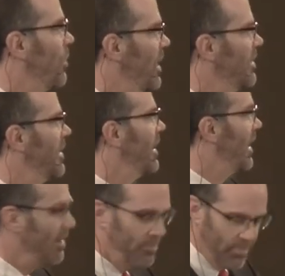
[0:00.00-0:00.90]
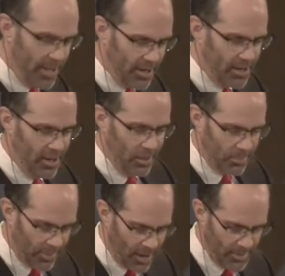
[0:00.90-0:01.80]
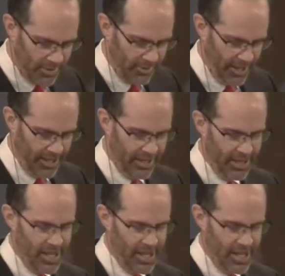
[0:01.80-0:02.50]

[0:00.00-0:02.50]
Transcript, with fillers: one that I've been promising.